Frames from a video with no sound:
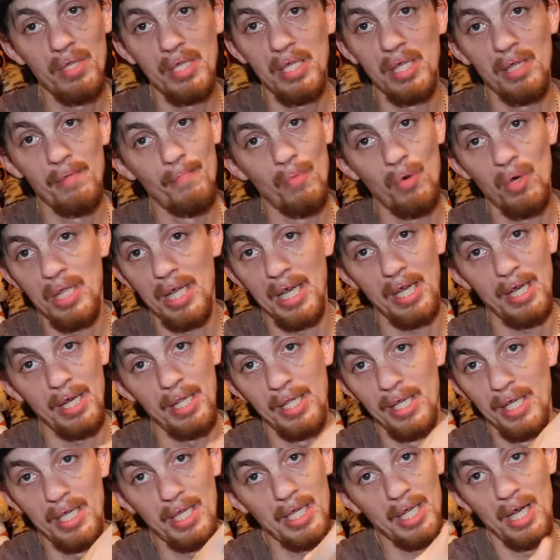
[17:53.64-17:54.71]
this is more like a
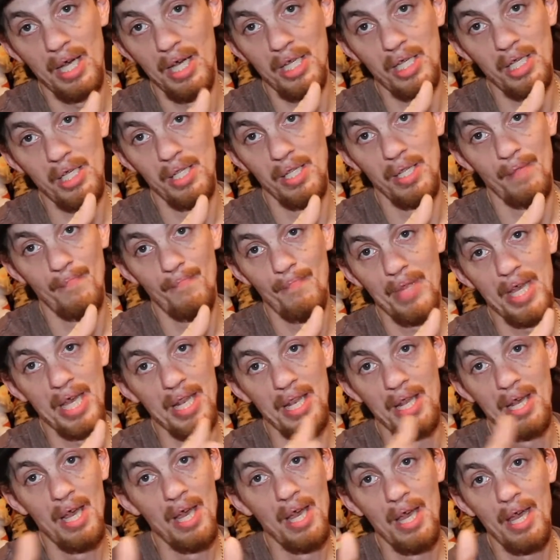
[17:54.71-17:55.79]
discussion.
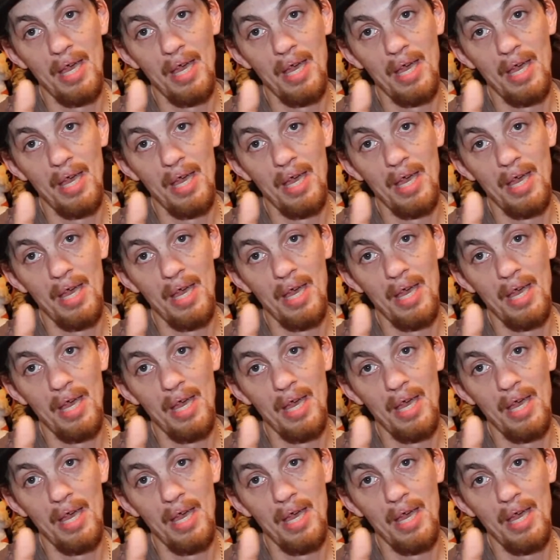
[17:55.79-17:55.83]
And